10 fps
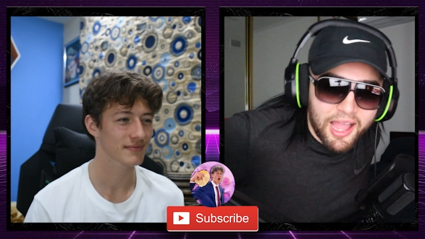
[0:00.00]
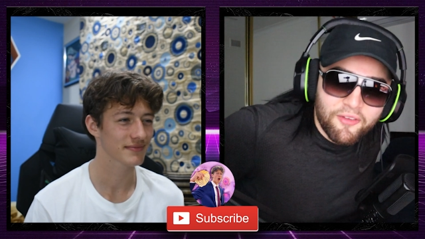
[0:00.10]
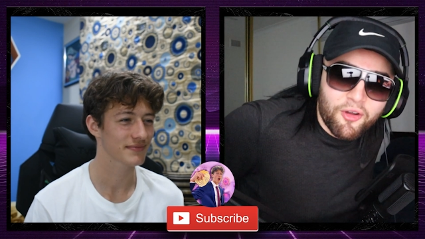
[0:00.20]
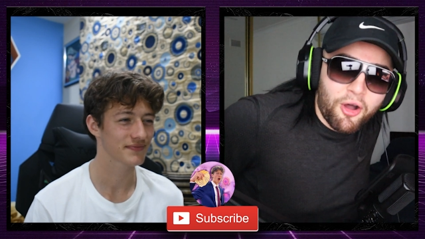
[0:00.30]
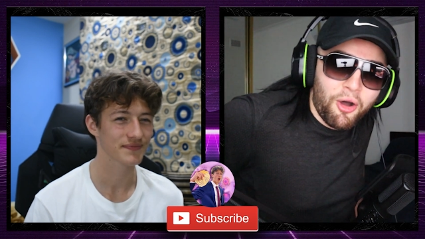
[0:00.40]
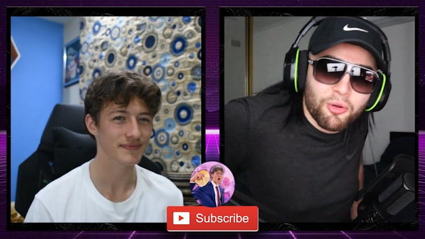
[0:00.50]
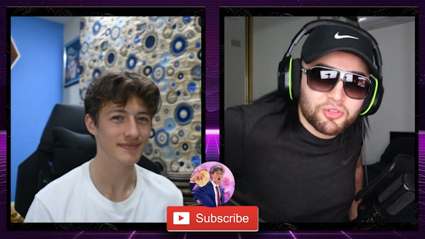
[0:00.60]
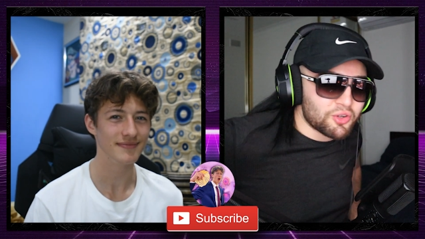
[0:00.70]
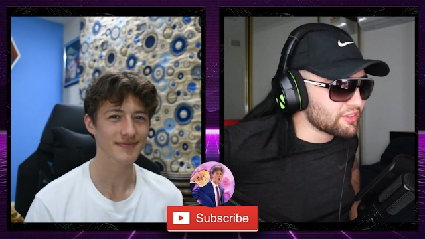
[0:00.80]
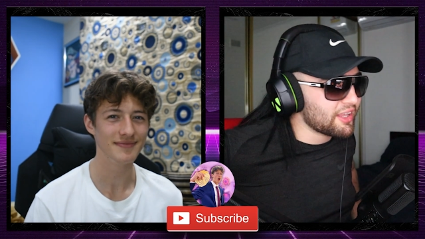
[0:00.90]
Speaker 1: I have a
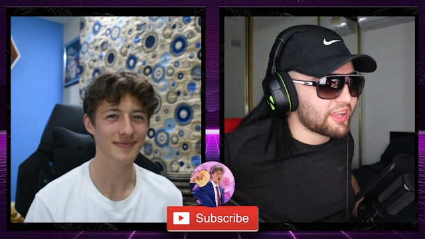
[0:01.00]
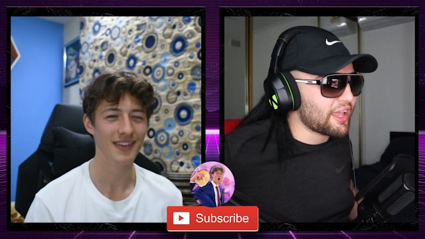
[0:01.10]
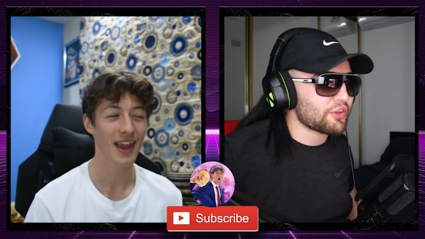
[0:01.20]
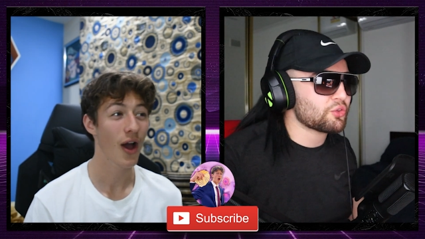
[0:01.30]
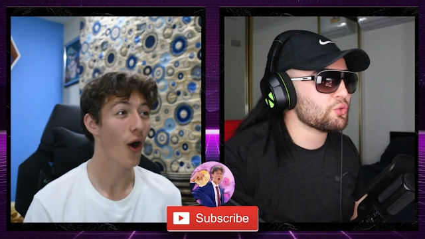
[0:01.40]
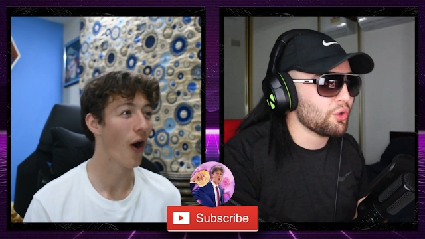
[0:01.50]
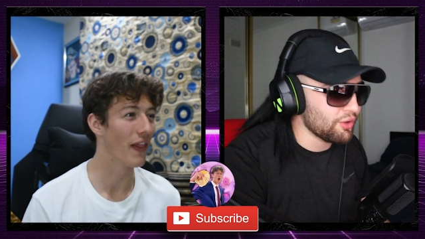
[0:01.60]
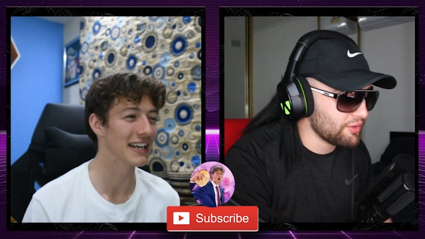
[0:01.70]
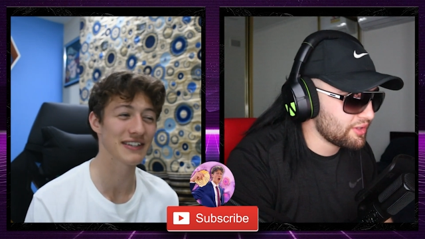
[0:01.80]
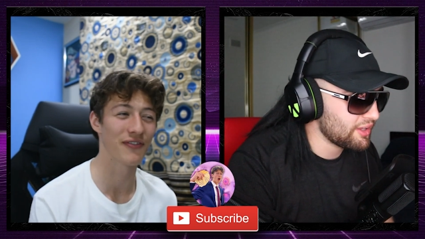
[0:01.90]
whole song dedicated to.
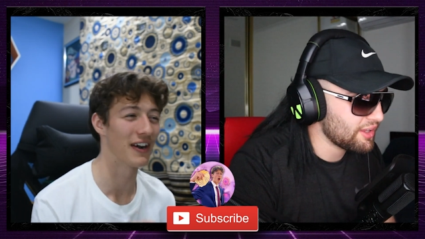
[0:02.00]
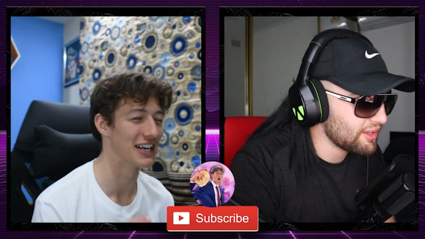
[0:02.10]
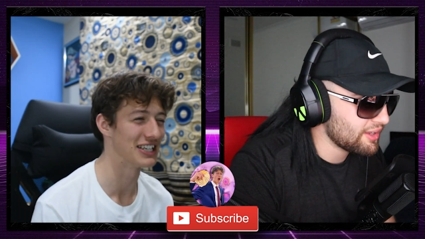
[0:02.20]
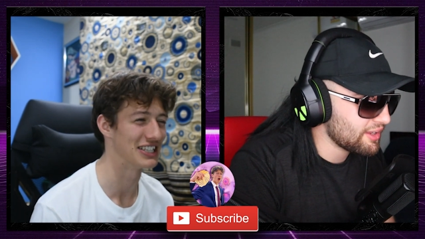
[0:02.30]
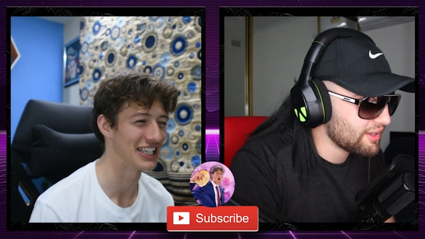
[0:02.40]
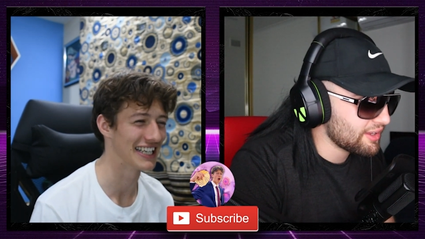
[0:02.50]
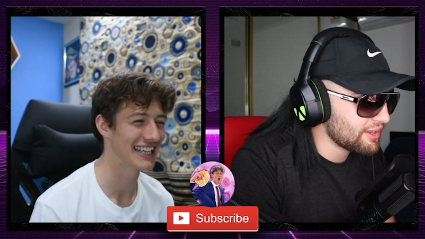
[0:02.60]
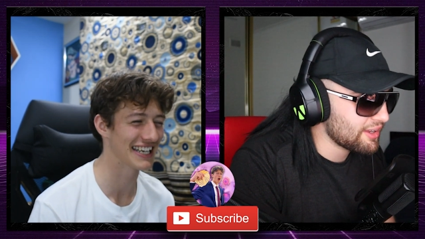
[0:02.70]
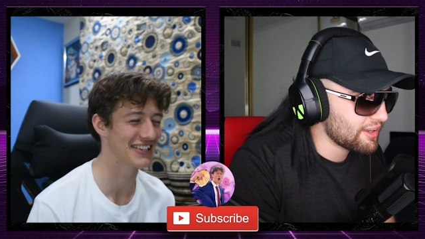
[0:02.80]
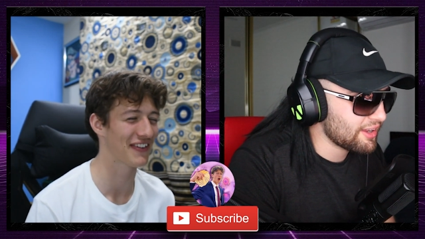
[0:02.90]
Oh, that's the
Speaker 2: funniest shit.
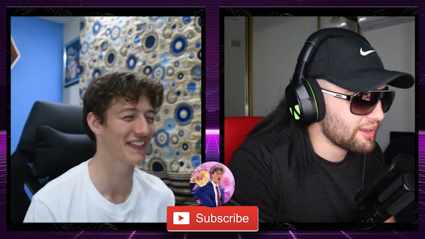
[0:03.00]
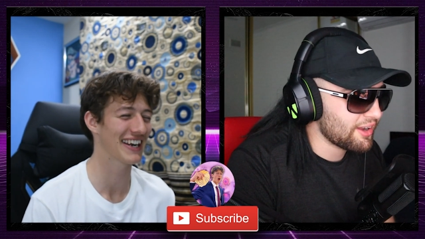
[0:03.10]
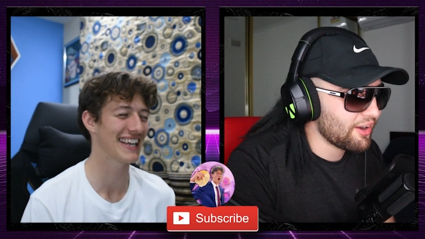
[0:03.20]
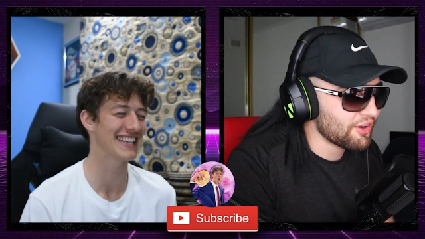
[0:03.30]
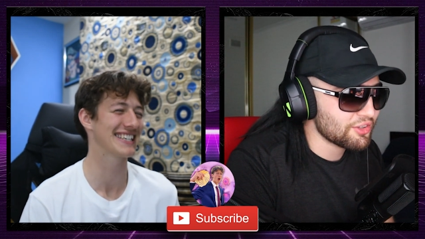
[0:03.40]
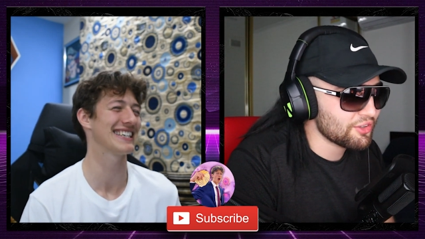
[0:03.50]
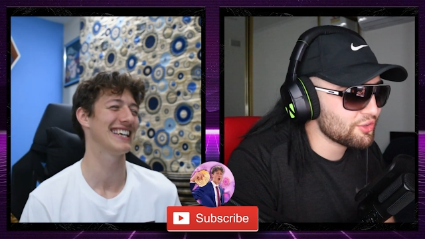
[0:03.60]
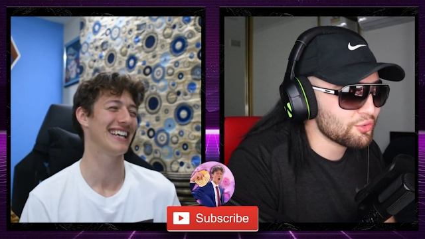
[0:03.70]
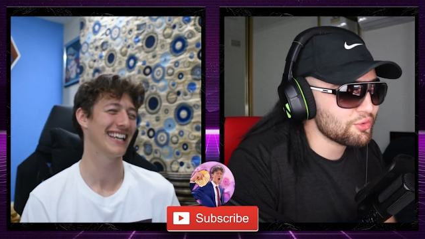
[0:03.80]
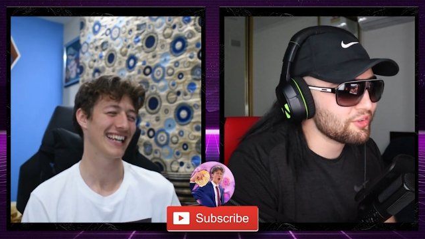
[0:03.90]
Speaker 1: That's the funniest oh,
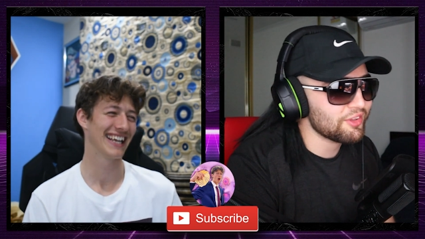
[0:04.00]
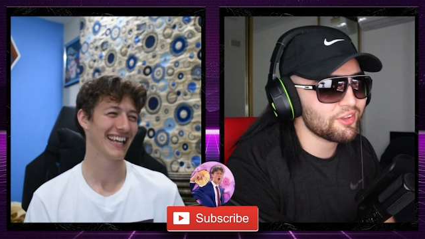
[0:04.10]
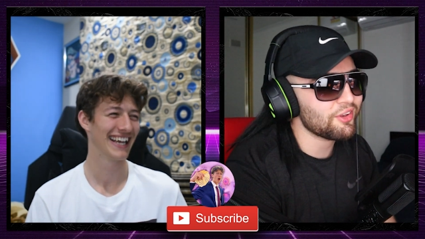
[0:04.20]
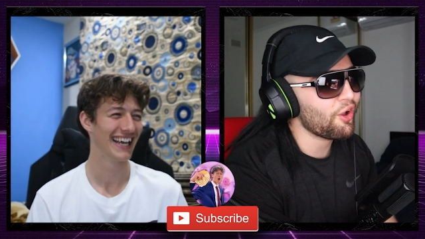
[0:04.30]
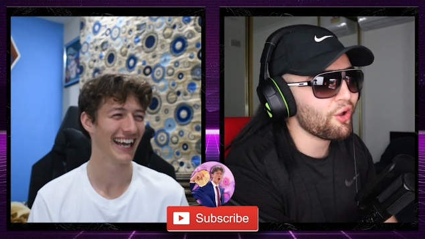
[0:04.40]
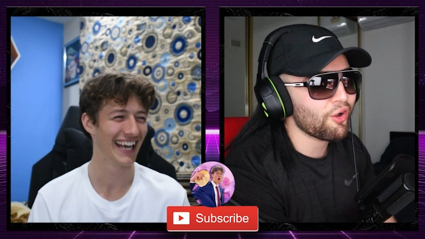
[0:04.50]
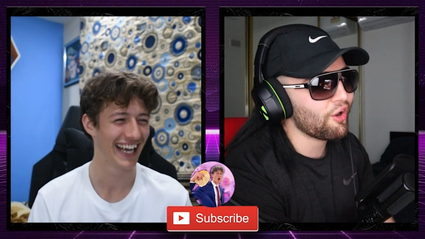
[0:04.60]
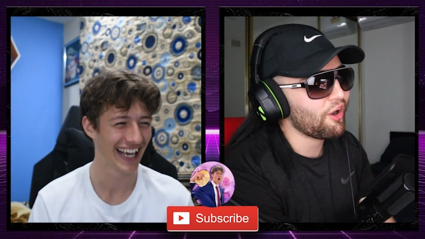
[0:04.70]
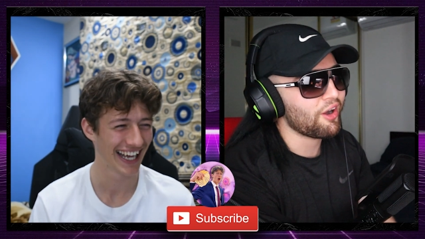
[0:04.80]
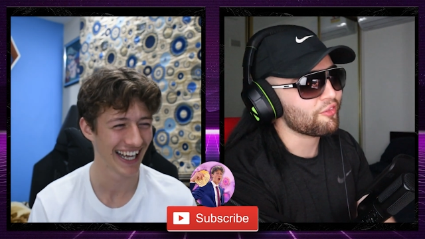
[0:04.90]
shit. You you
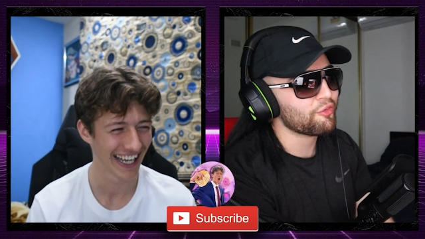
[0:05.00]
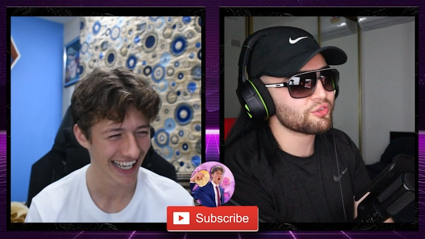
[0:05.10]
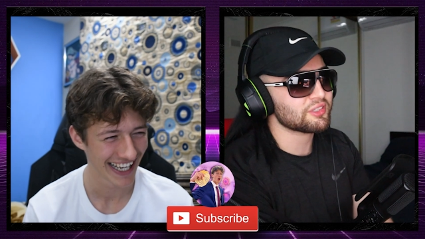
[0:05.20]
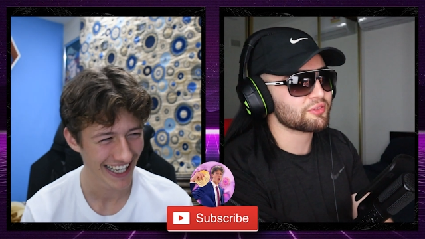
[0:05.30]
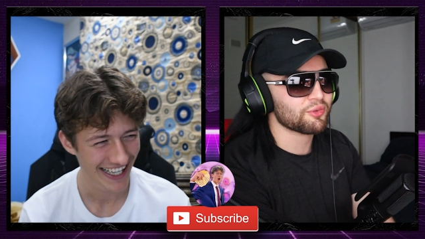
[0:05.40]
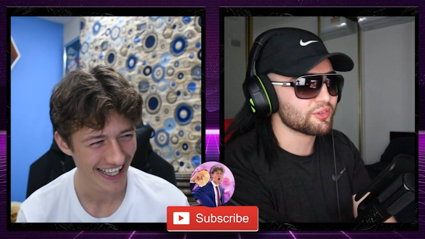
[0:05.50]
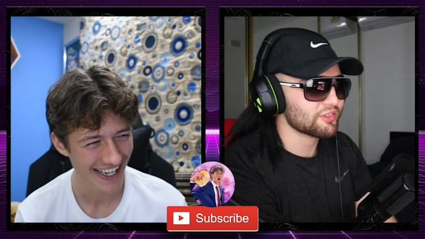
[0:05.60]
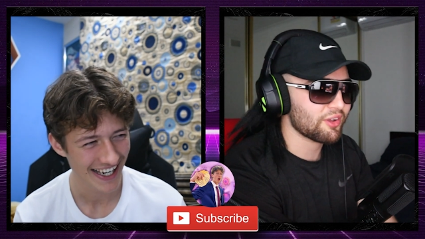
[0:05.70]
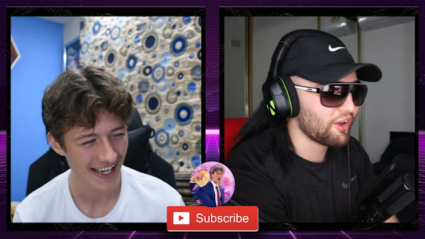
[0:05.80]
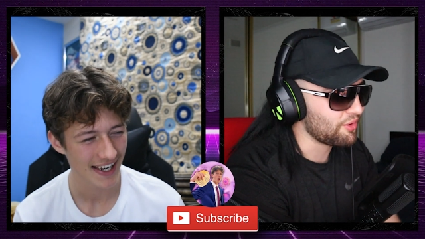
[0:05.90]
know. Oh, first things
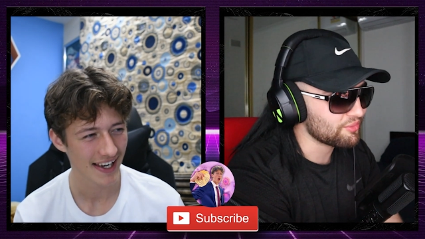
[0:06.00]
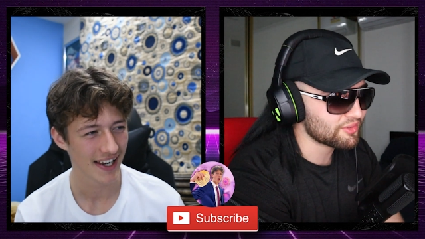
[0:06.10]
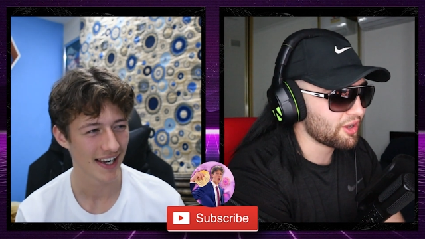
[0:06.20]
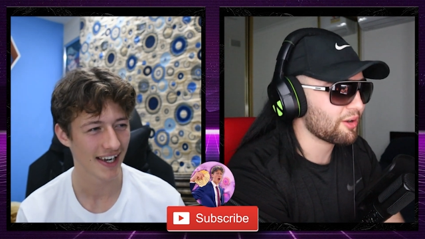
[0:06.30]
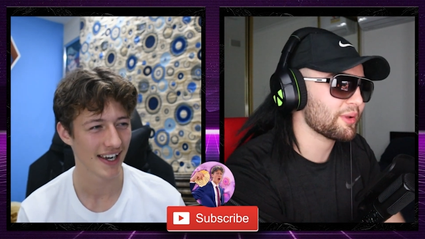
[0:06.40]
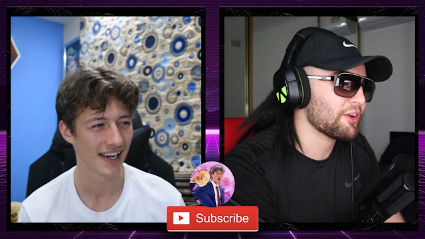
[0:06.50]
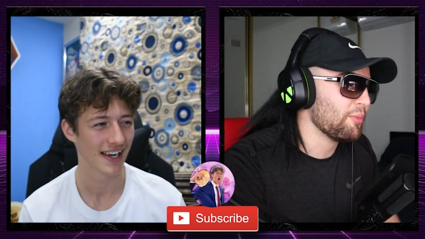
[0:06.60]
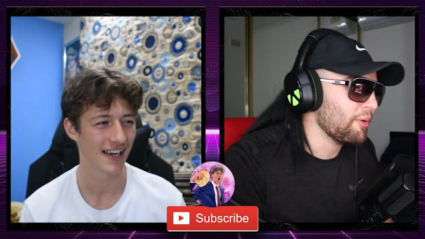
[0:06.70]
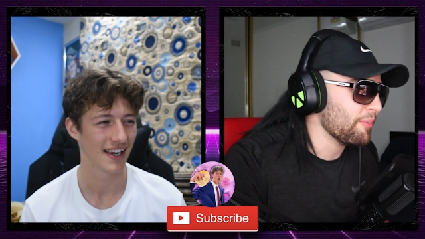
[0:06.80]
first. Oh, I mean, come